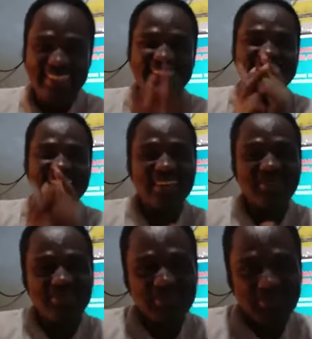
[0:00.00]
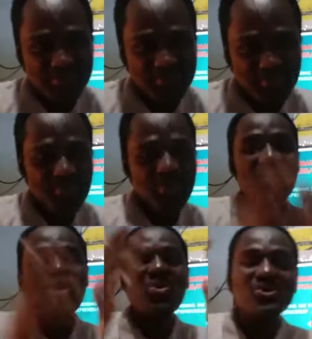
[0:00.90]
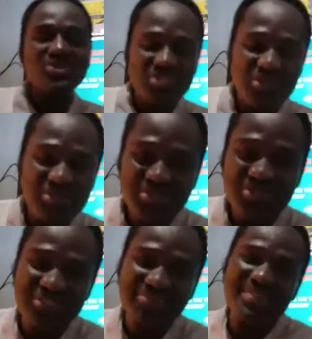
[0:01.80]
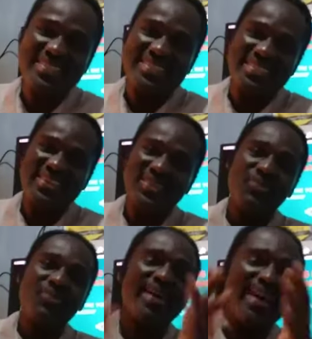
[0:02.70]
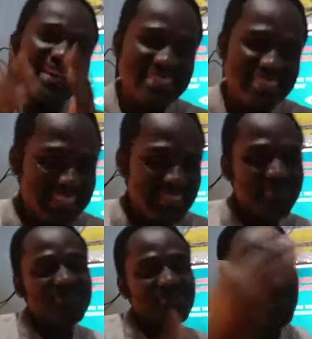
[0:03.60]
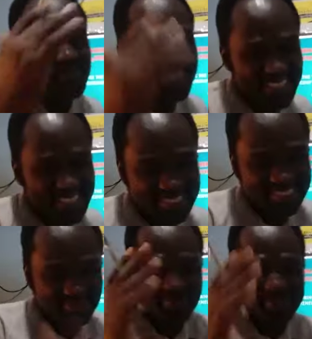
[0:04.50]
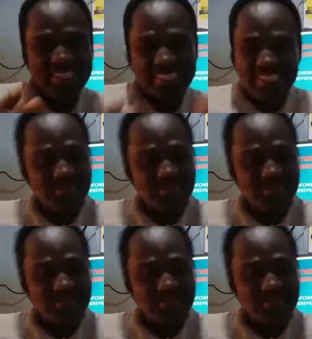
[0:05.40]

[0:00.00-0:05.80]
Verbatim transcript: in secondary school, continued to university, where I did four years business